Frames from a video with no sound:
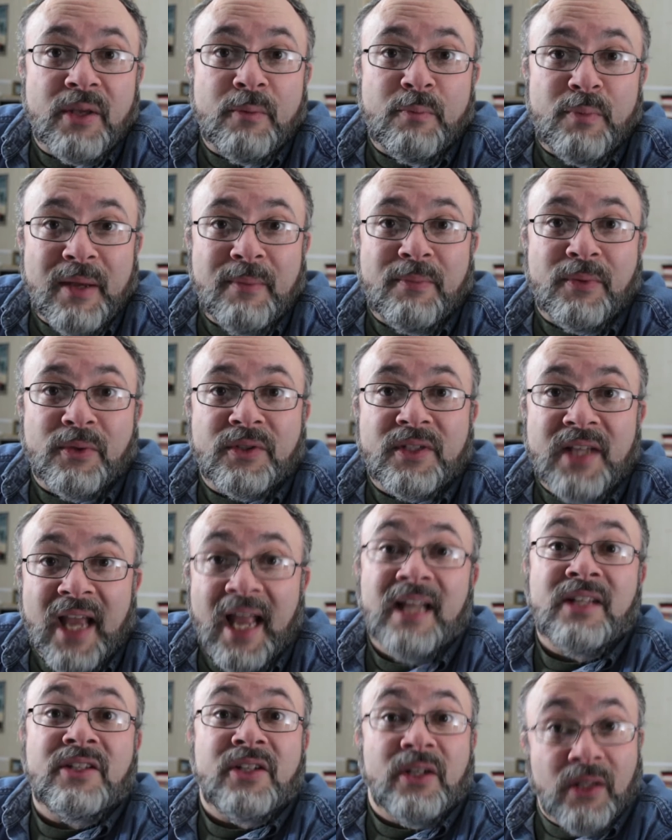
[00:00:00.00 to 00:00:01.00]
that people
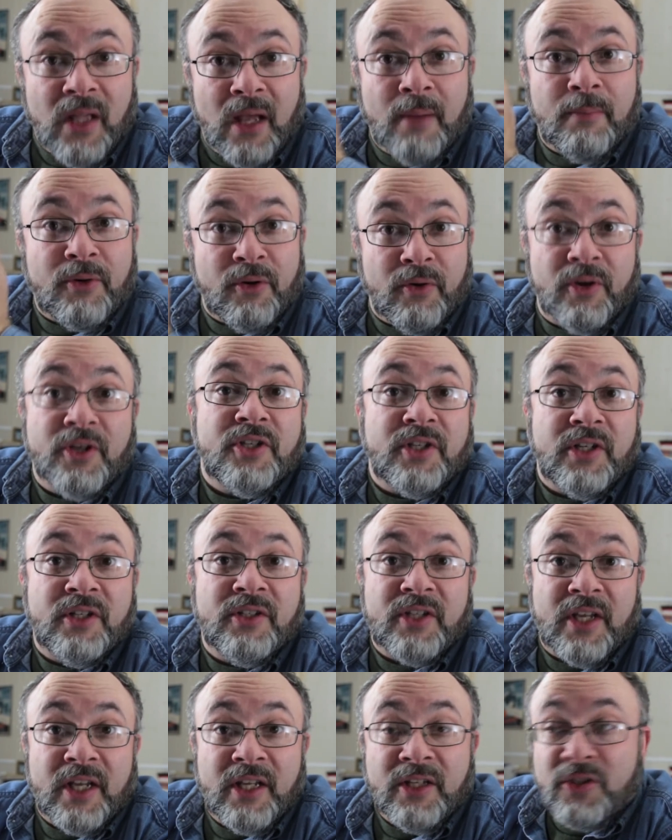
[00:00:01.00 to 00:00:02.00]
tend to lump
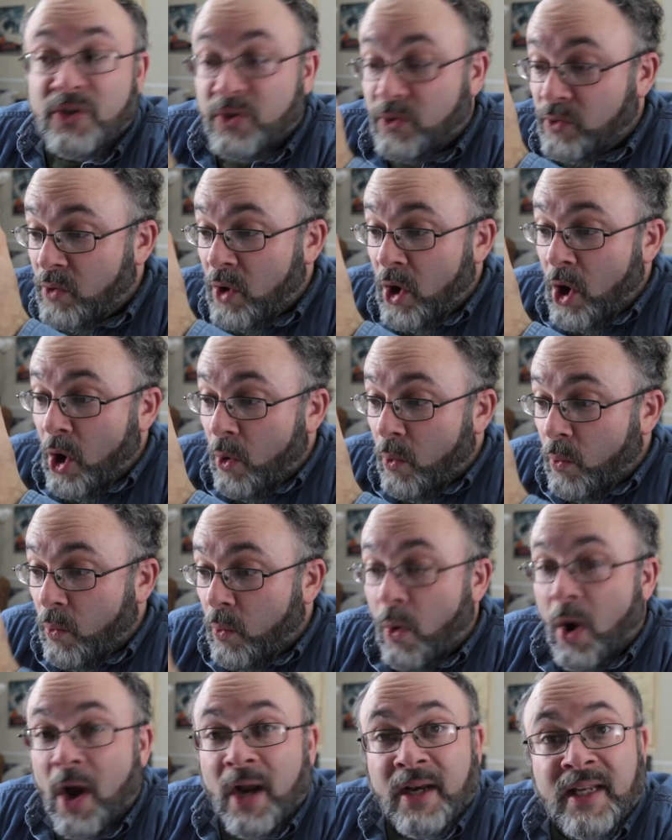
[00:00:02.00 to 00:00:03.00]
Christians into
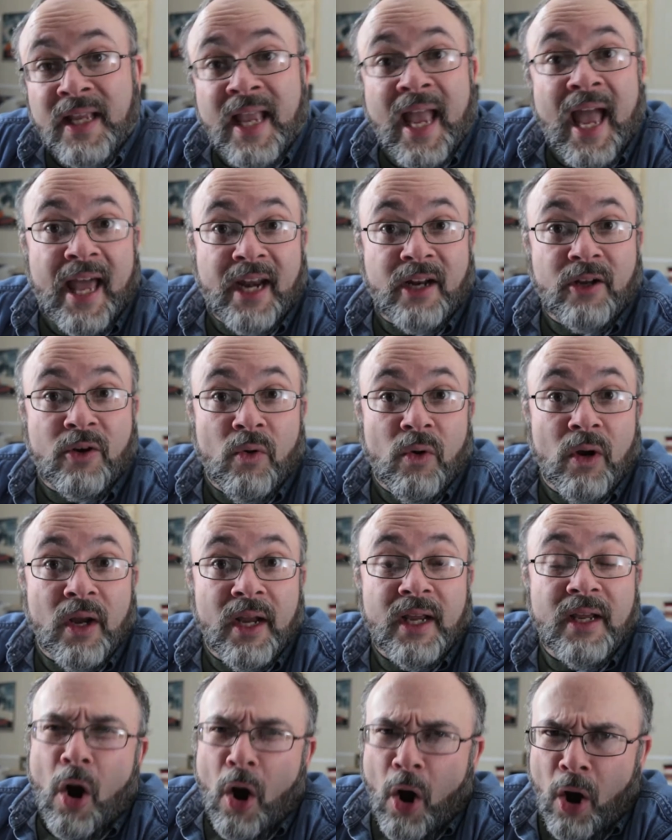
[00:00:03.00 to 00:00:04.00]
one
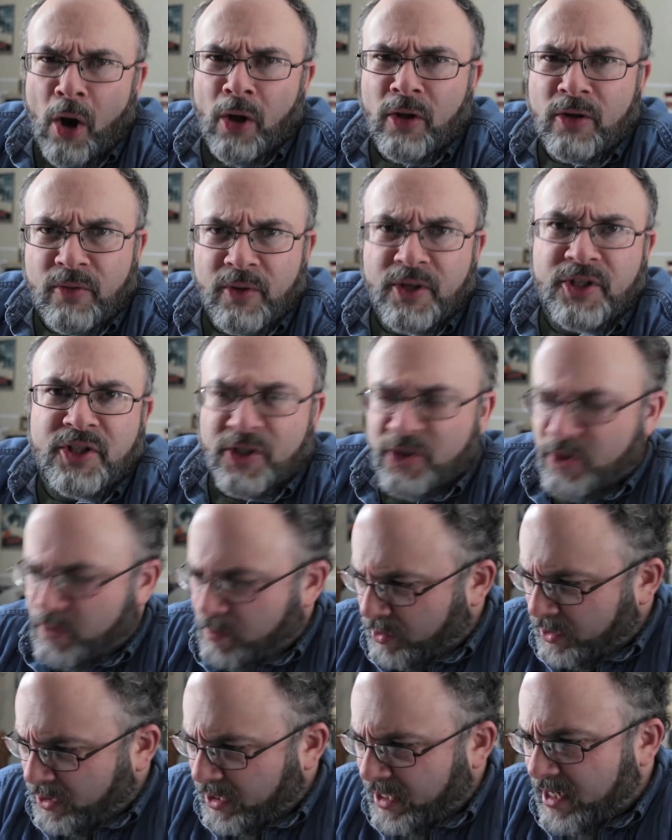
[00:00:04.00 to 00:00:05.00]
category. All Christians
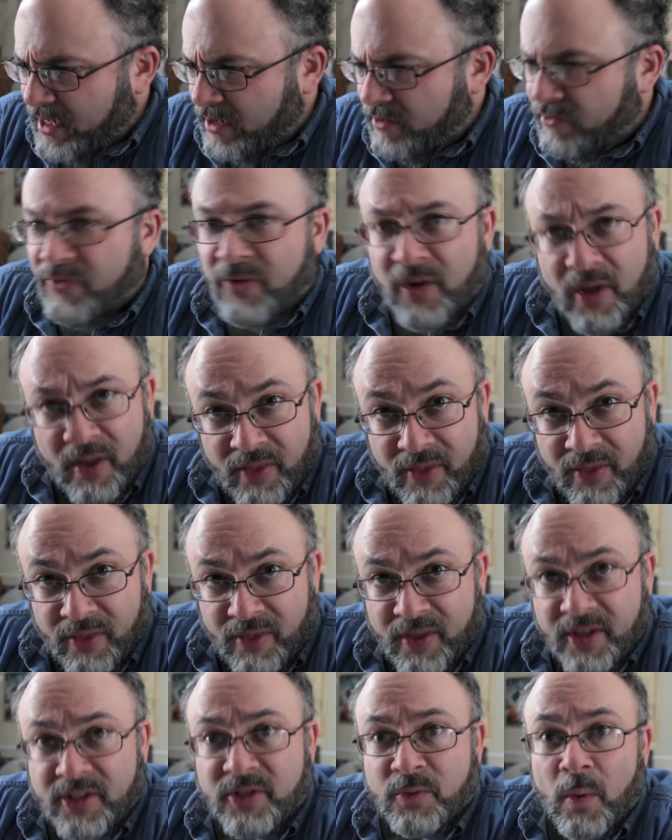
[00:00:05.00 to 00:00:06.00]
believe
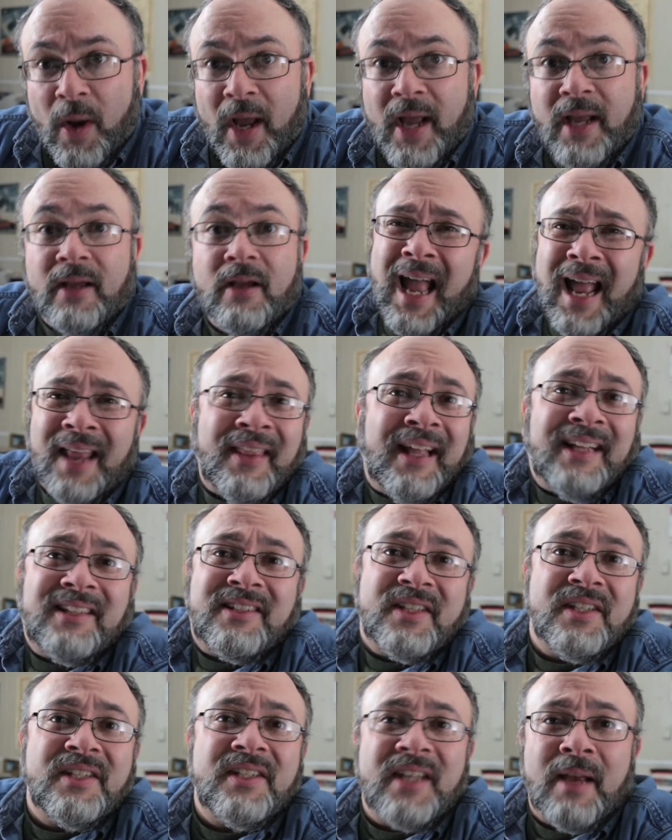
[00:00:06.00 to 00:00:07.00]
this way. And
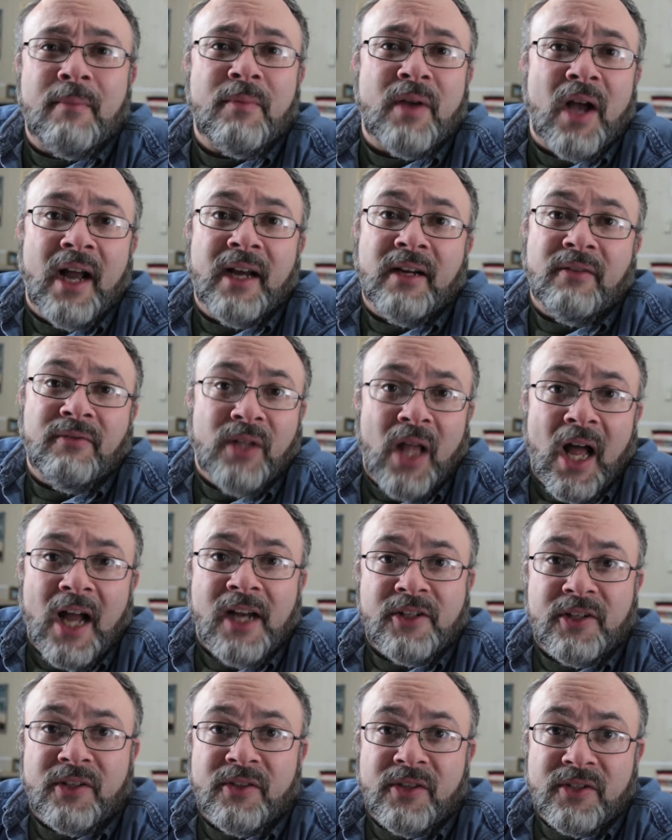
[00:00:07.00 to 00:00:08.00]
that's the same kind of
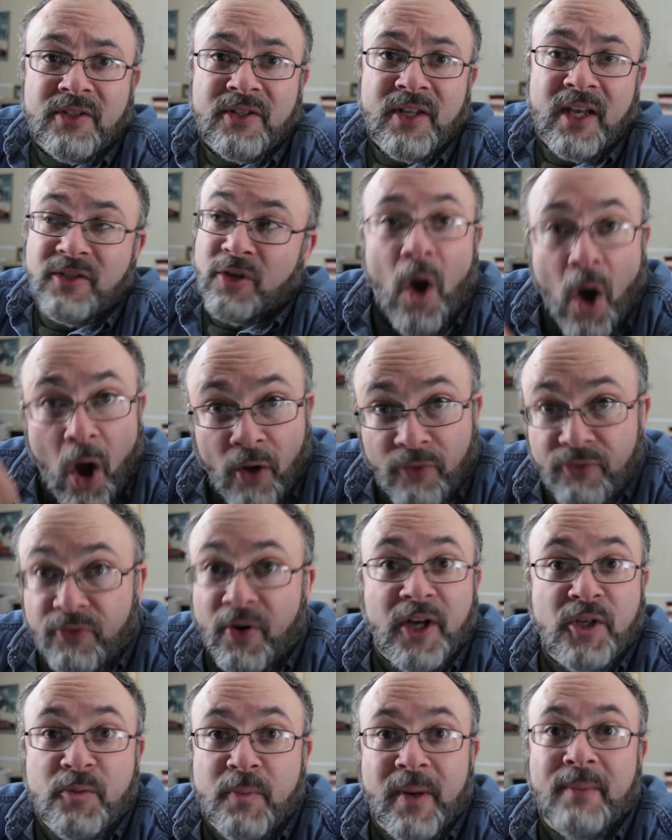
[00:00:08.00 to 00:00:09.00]
logic that says all
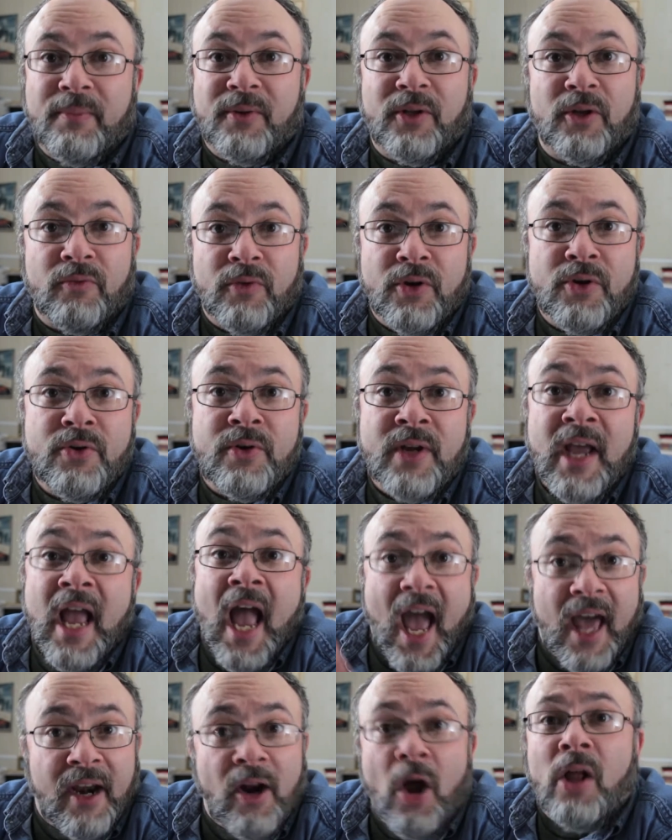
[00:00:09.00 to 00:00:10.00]
French people are rude
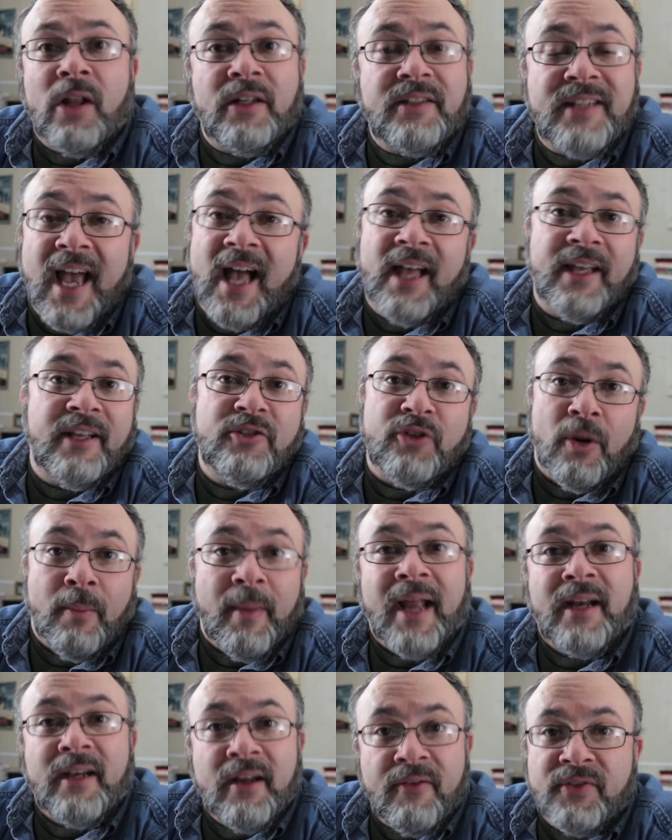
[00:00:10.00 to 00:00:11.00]
and all Italians are
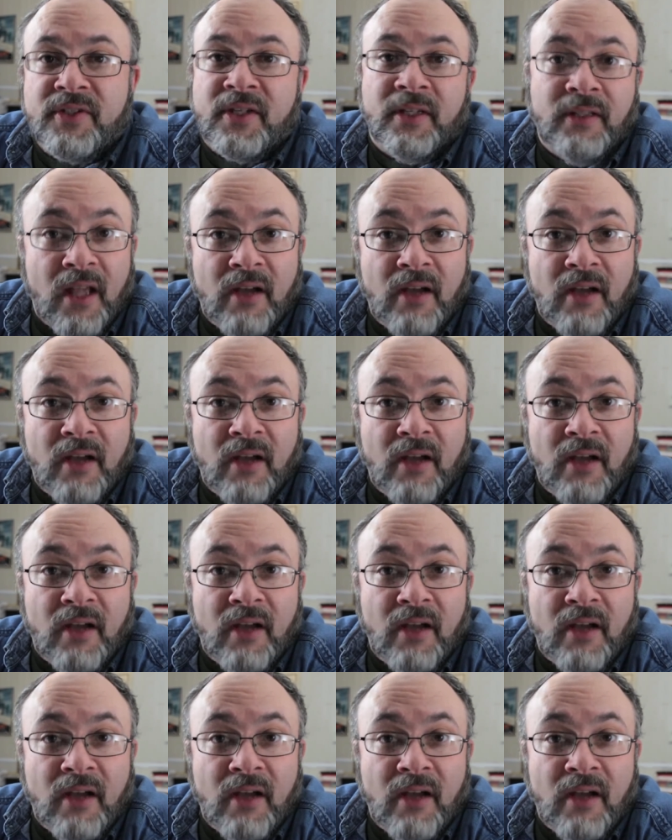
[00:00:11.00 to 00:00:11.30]
magnificent